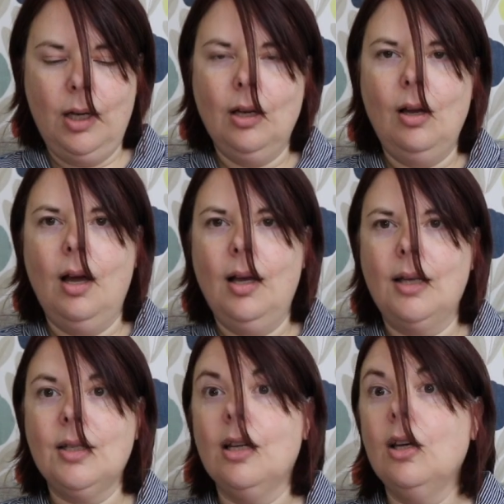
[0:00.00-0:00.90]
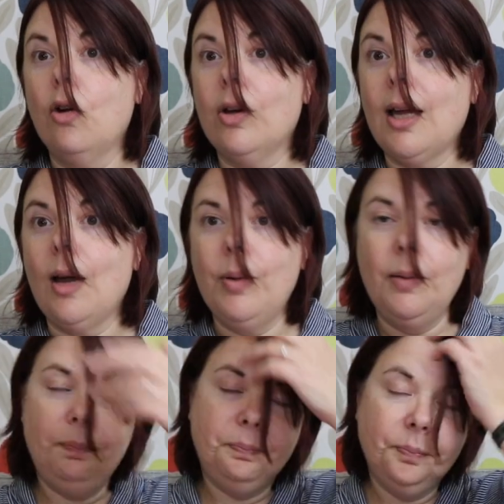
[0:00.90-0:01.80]
like as in a log
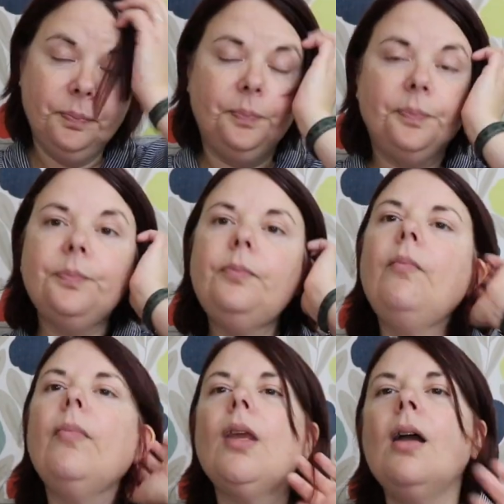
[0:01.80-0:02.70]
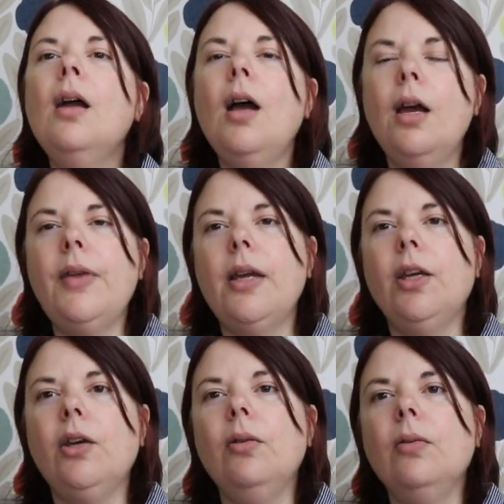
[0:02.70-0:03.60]
cabin. And then
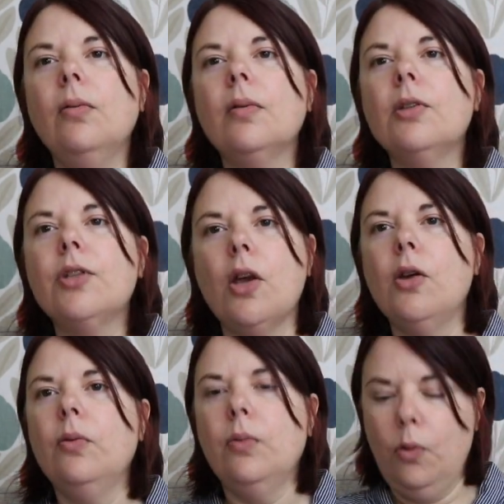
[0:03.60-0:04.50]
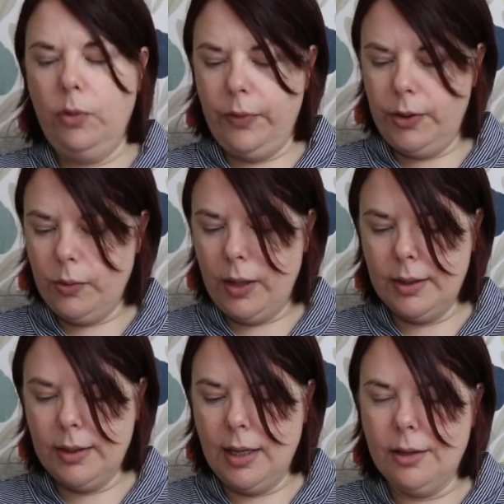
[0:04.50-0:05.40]
you sew all of the
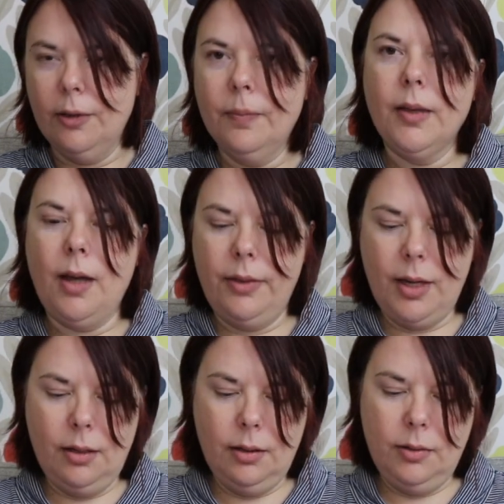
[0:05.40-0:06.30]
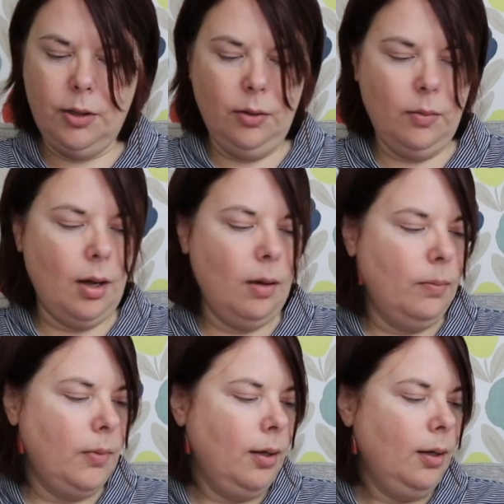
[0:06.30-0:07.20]
squares together and then do
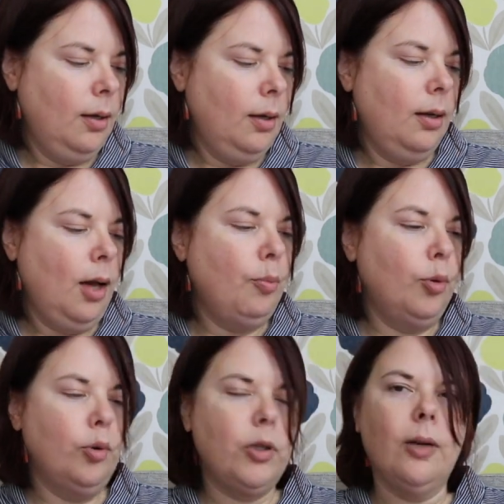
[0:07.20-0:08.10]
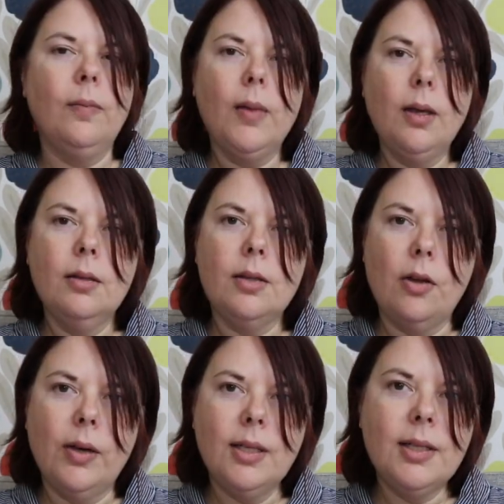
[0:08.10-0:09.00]
a border.
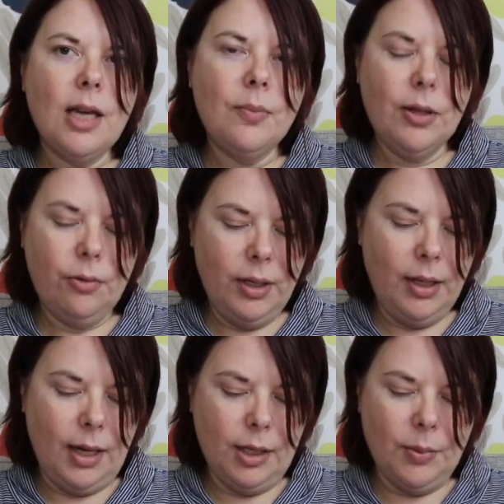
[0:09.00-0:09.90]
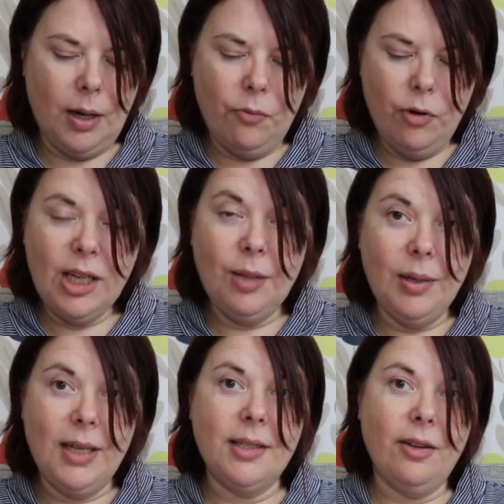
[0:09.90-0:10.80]
So it did take me 3 years, but I'm really
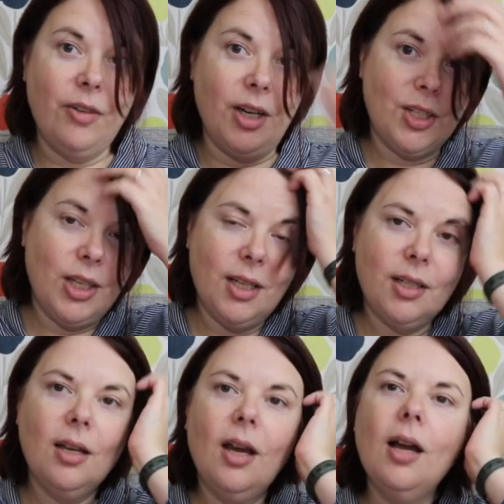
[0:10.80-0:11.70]
pleased I finished it.